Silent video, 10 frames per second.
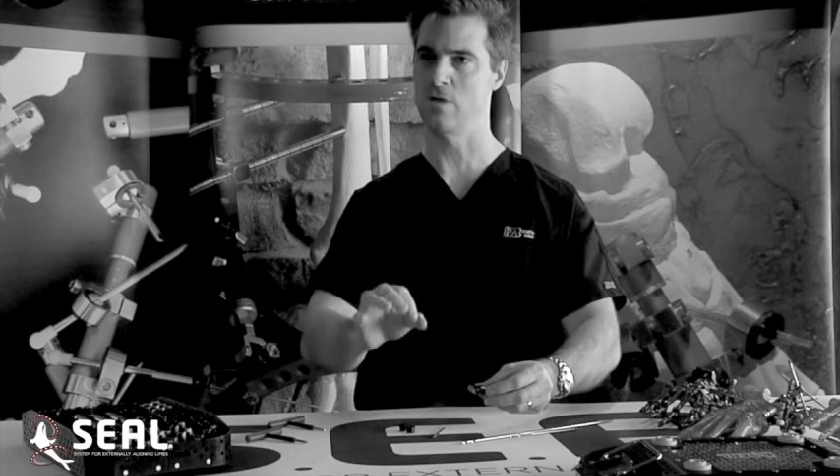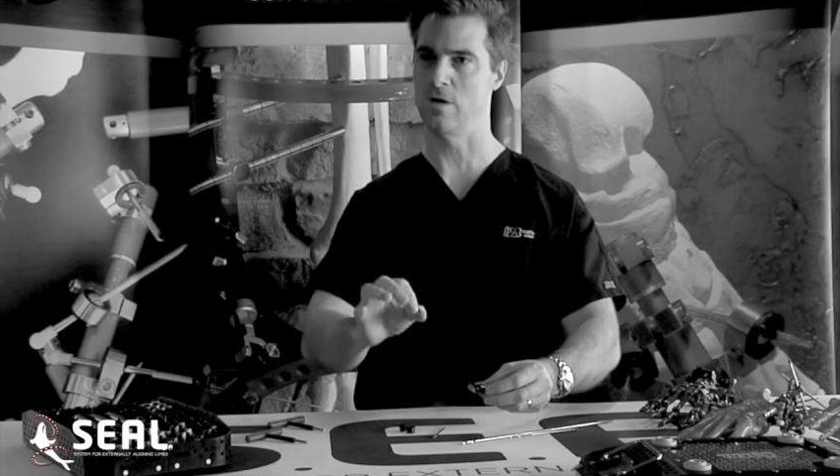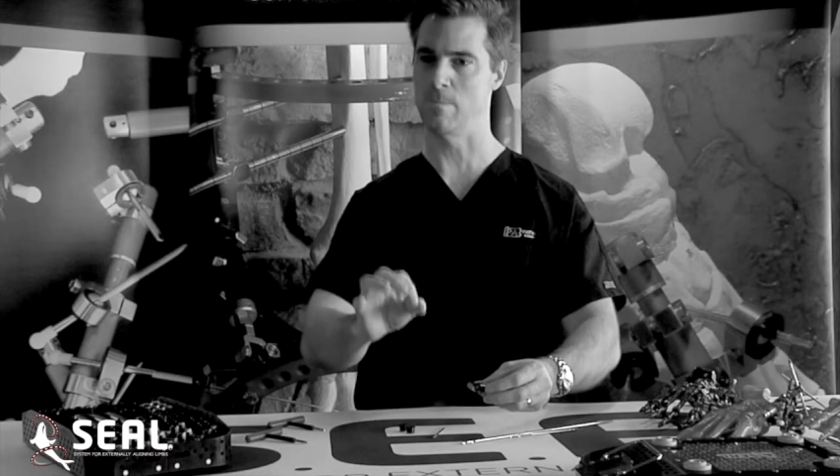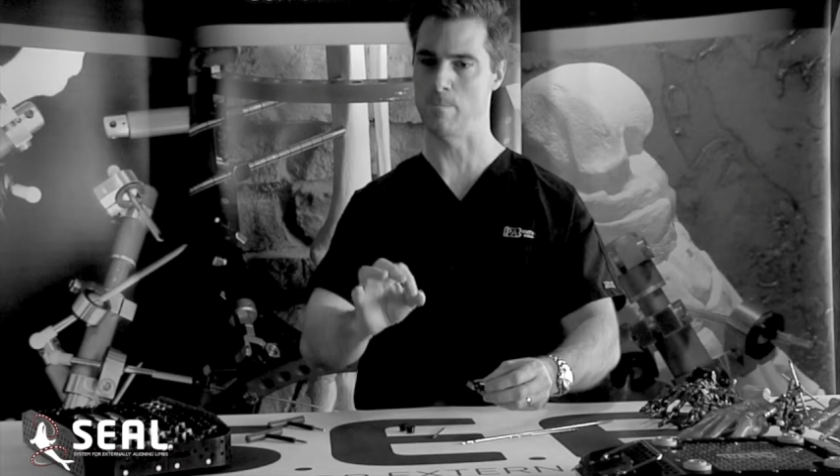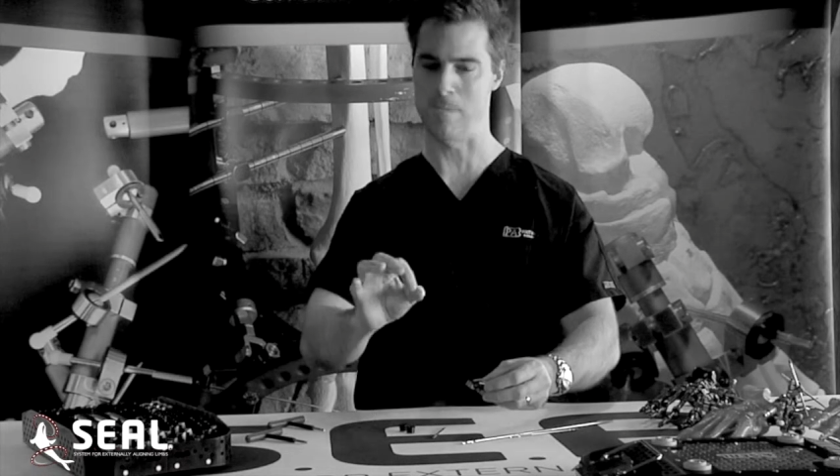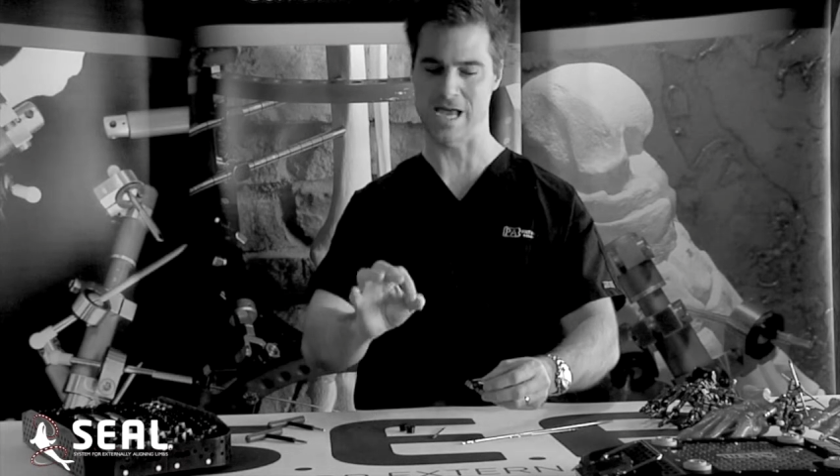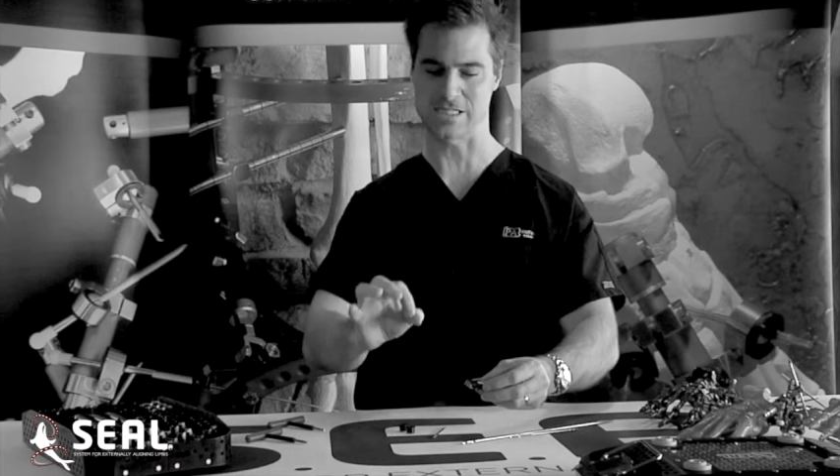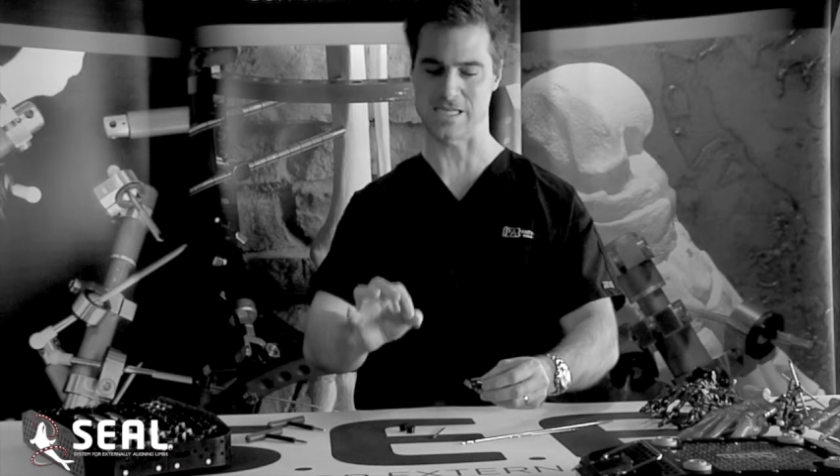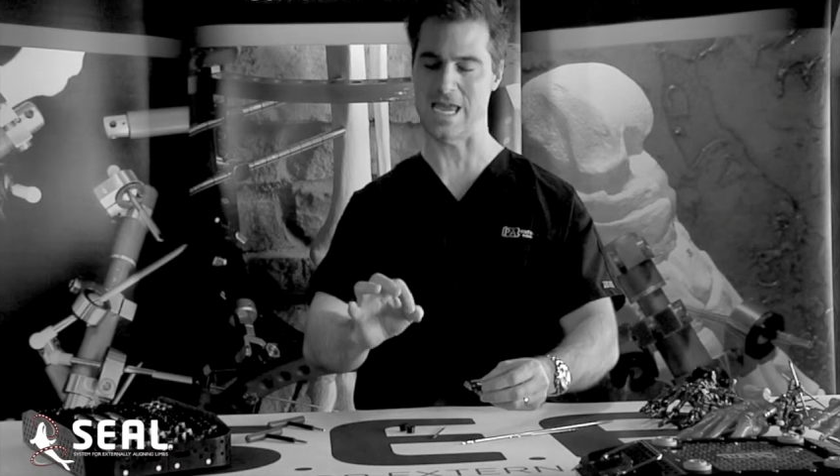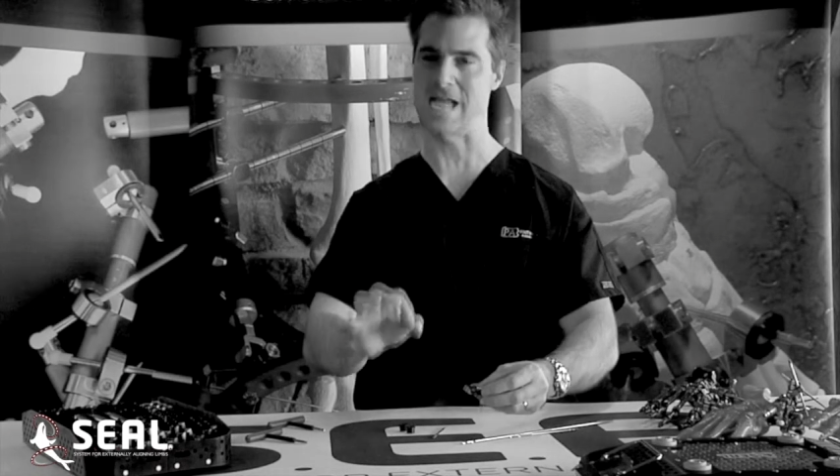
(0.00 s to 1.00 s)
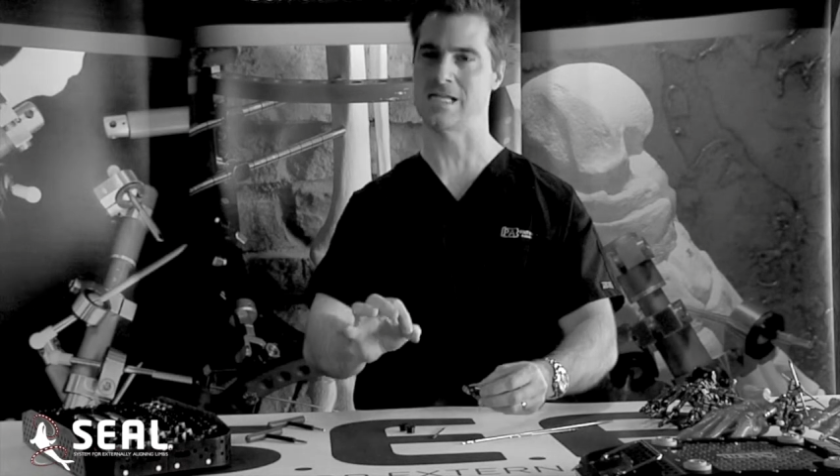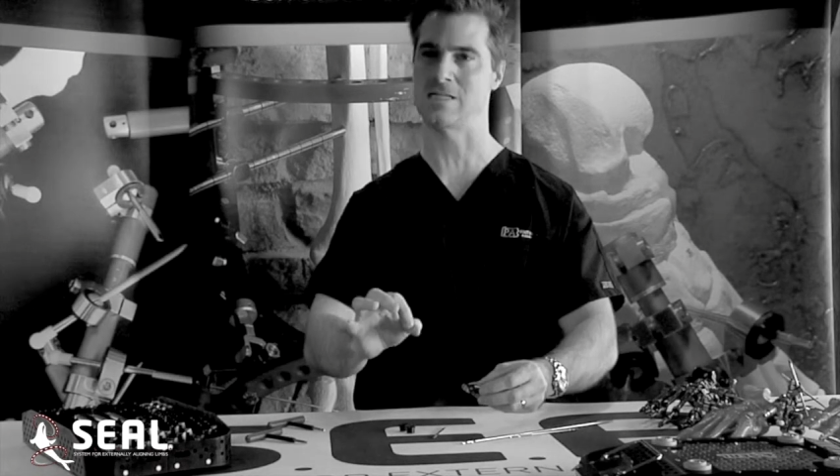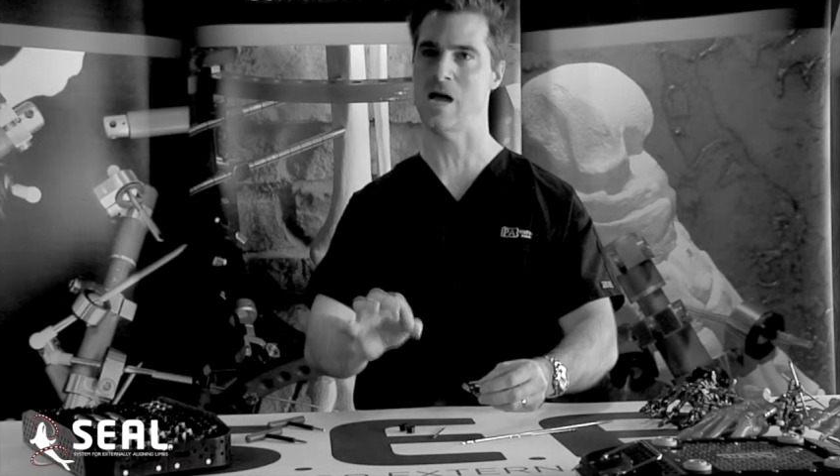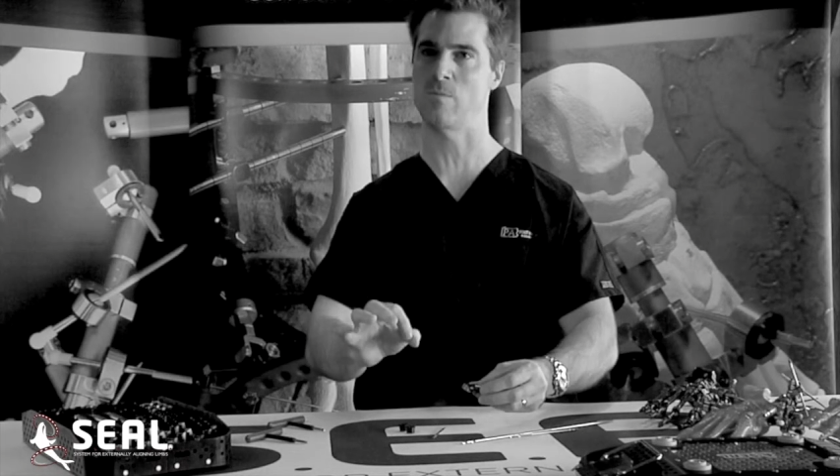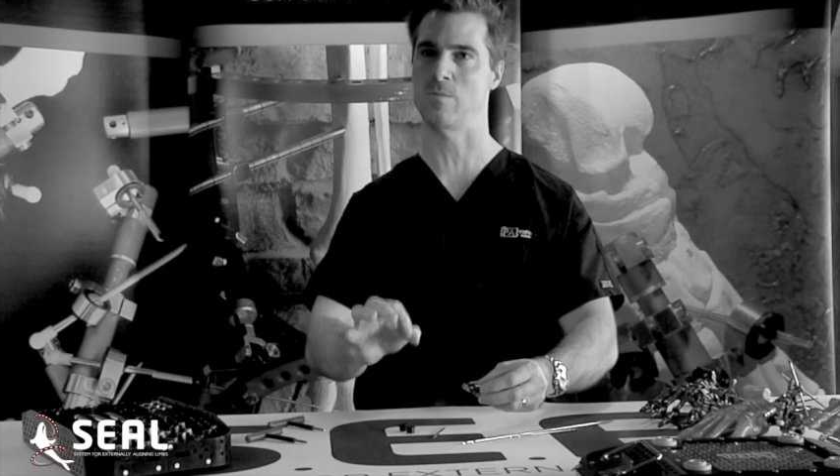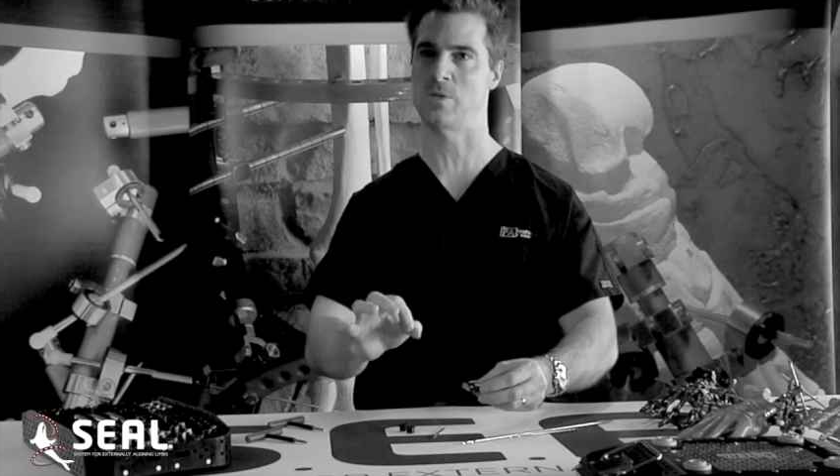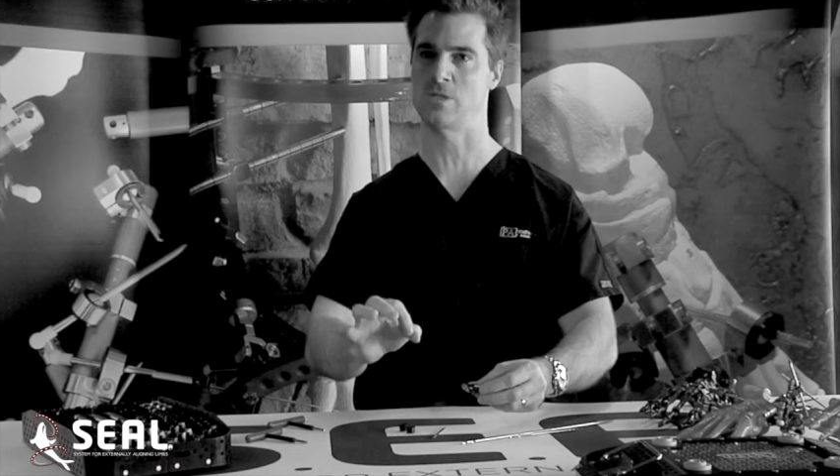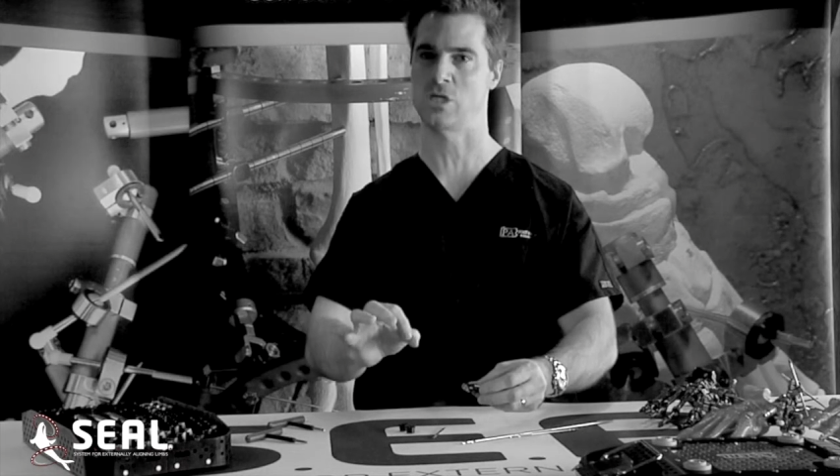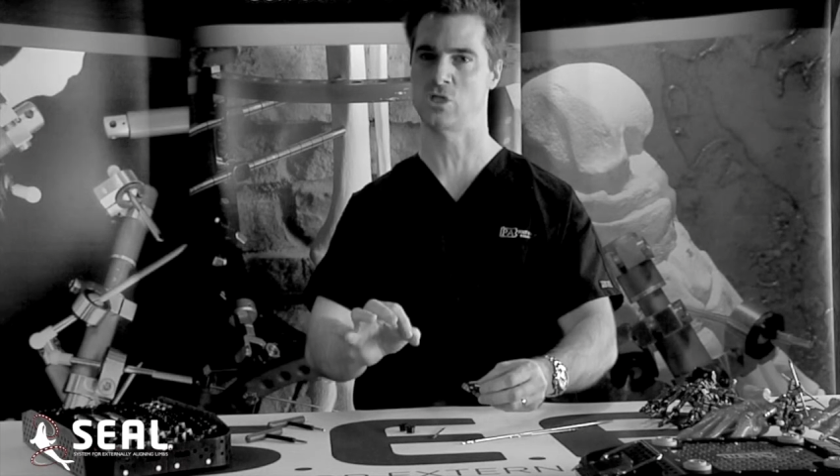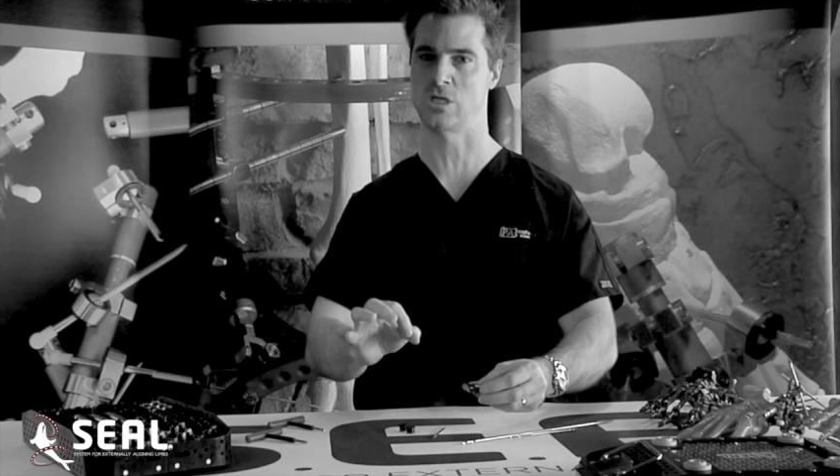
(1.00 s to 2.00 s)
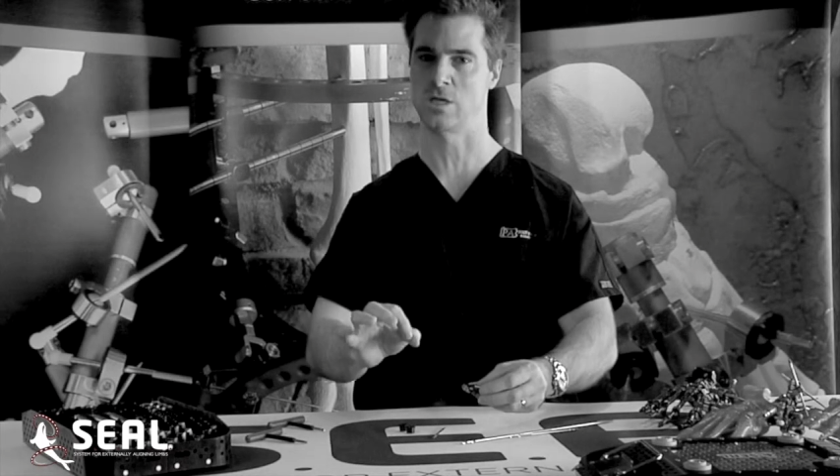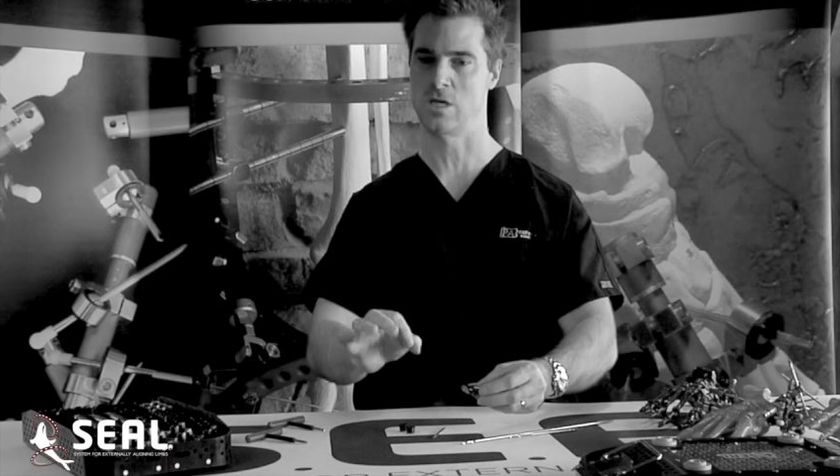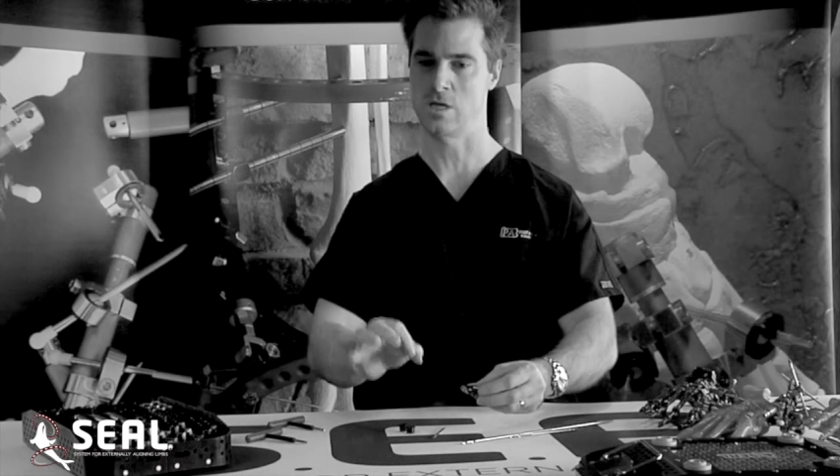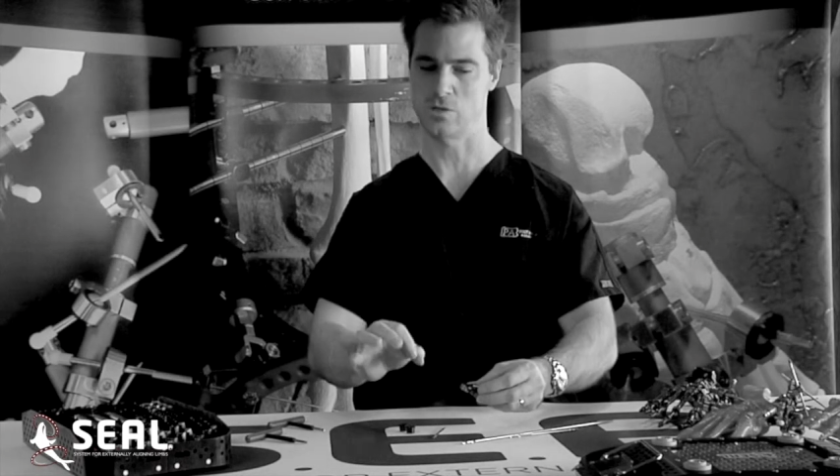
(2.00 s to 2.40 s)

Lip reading: the best anatomic position